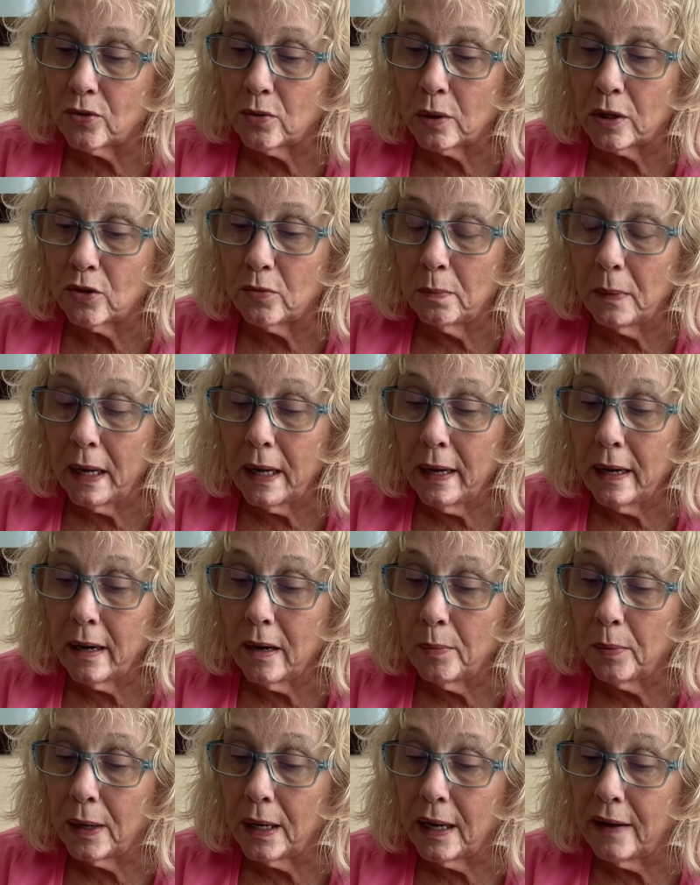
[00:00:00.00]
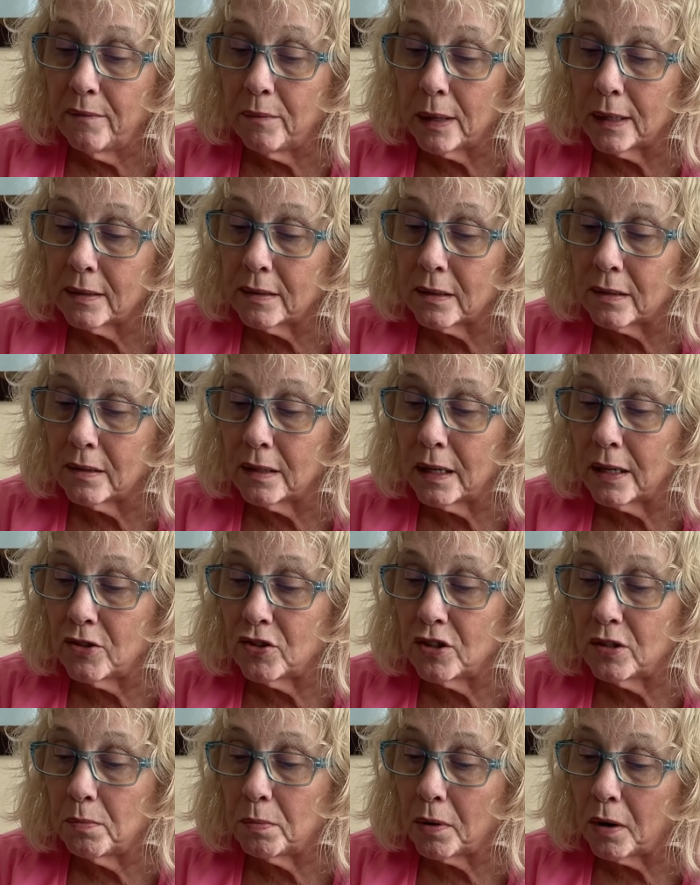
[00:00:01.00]
which may help relieve muscle
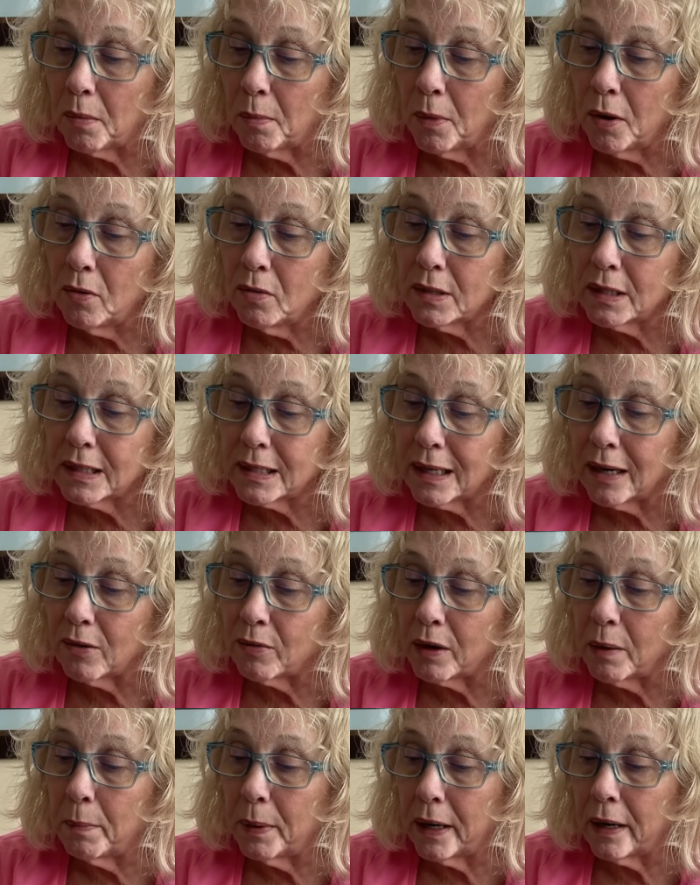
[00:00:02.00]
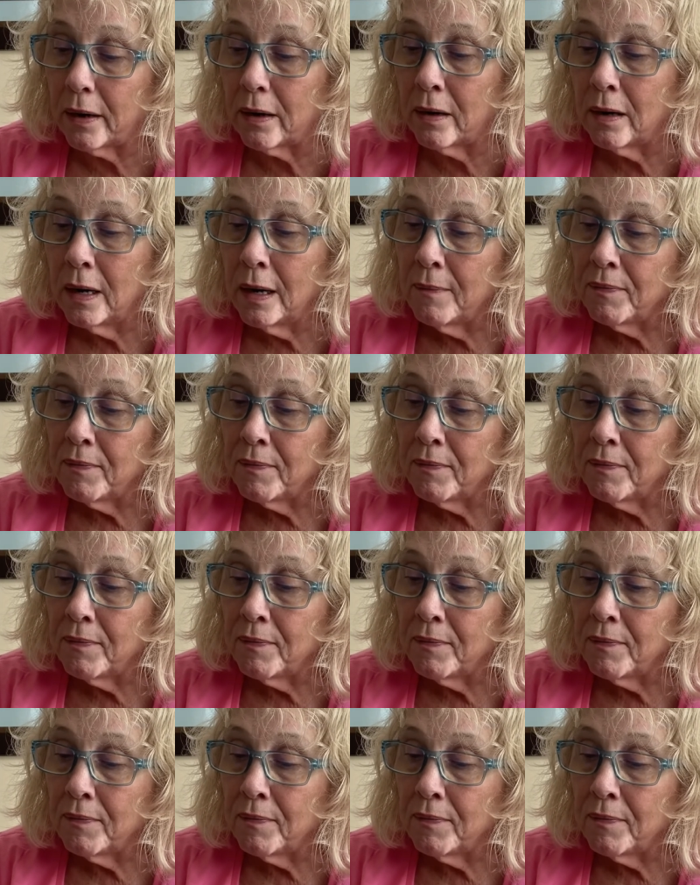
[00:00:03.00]
tension, promote cell repair,